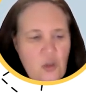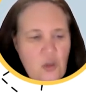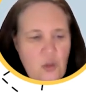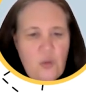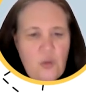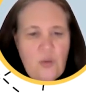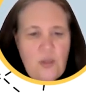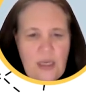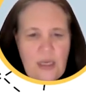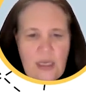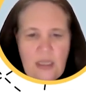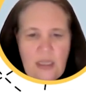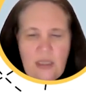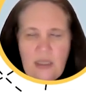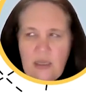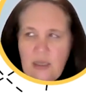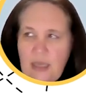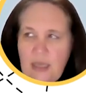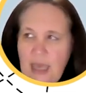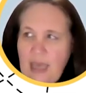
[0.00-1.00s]
do
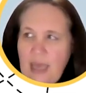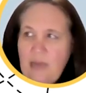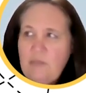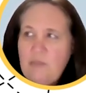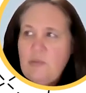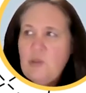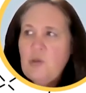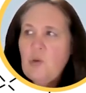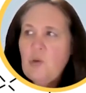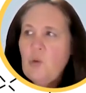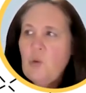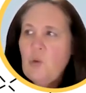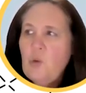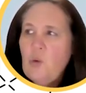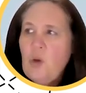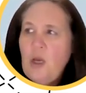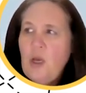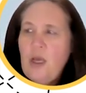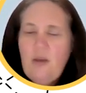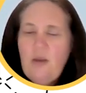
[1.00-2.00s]
the games
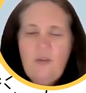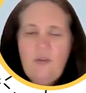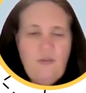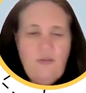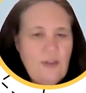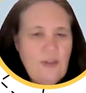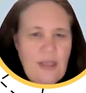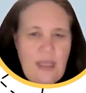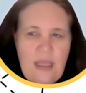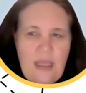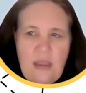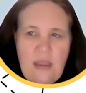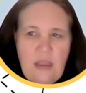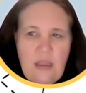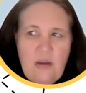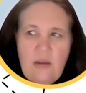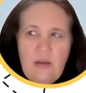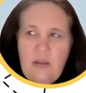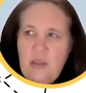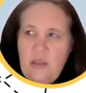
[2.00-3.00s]
or fill in
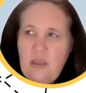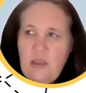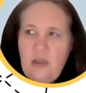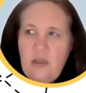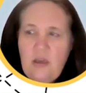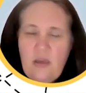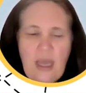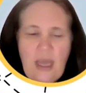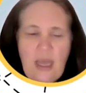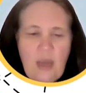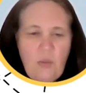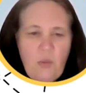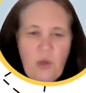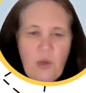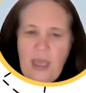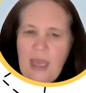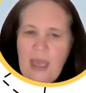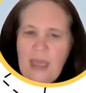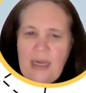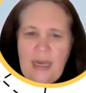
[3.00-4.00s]
the
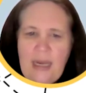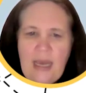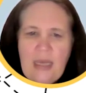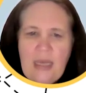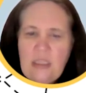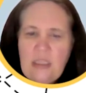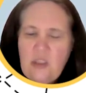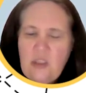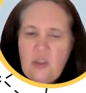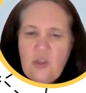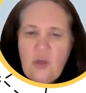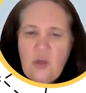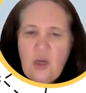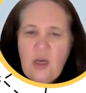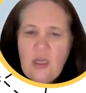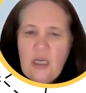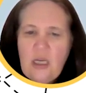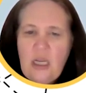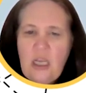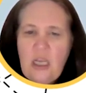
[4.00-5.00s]
handouts and so
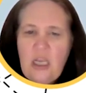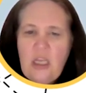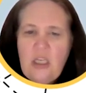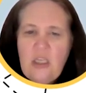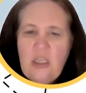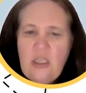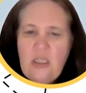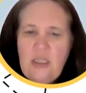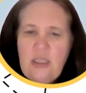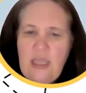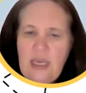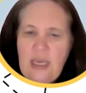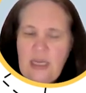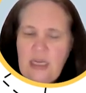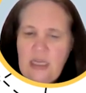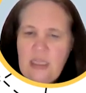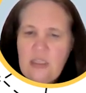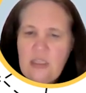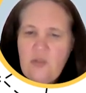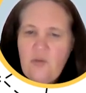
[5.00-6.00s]
on. That
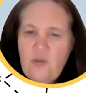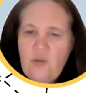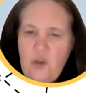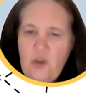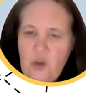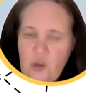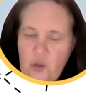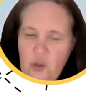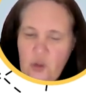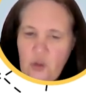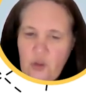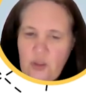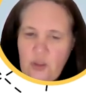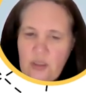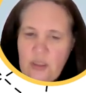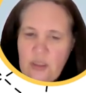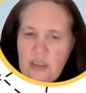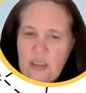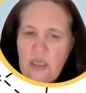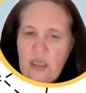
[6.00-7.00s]
is for your
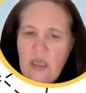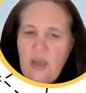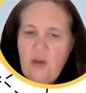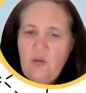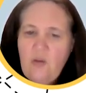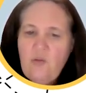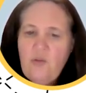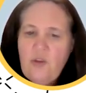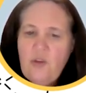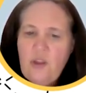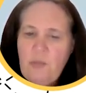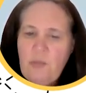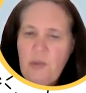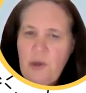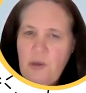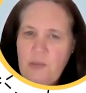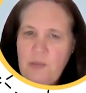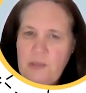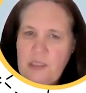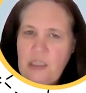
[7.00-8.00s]
students. For the
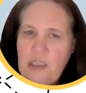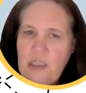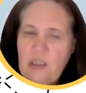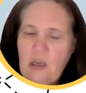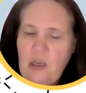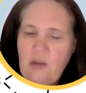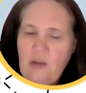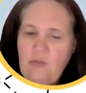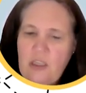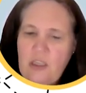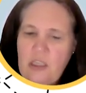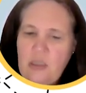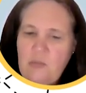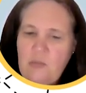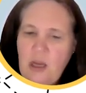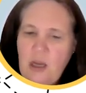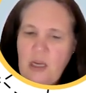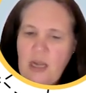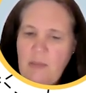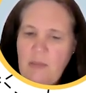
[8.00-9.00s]
purposes of the
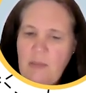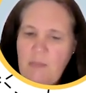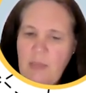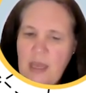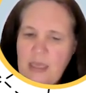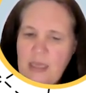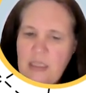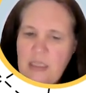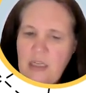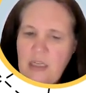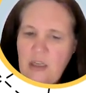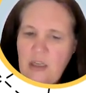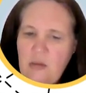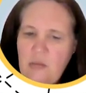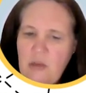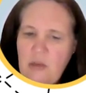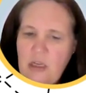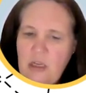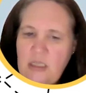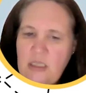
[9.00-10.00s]
Smart Ambassador
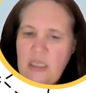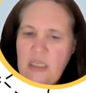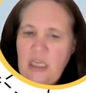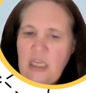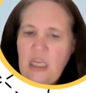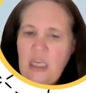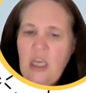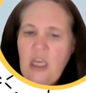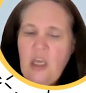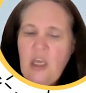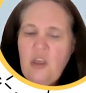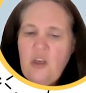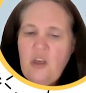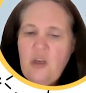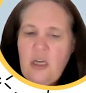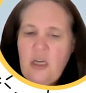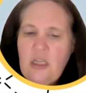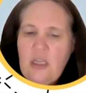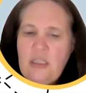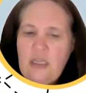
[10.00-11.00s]
community, you're
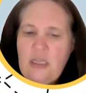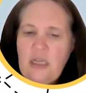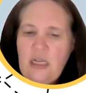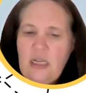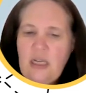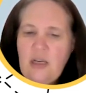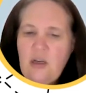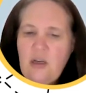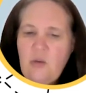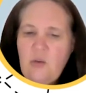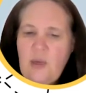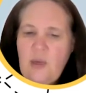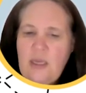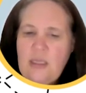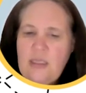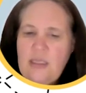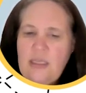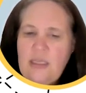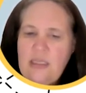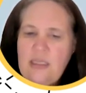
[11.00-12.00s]
going to click on where
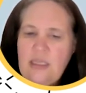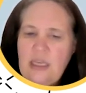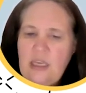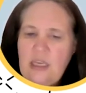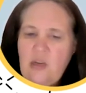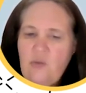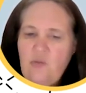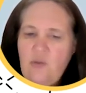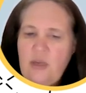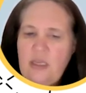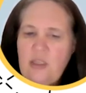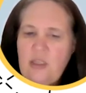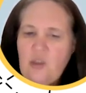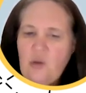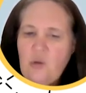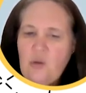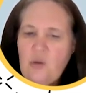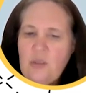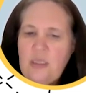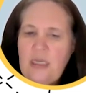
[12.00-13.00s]
it says Get
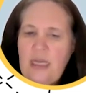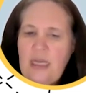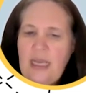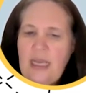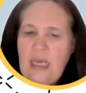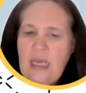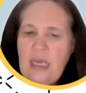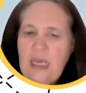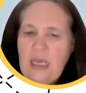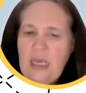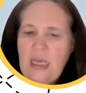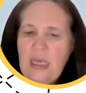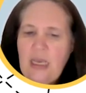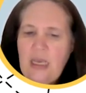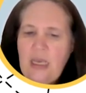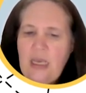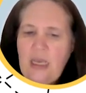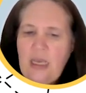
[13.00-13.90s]
Resource Link.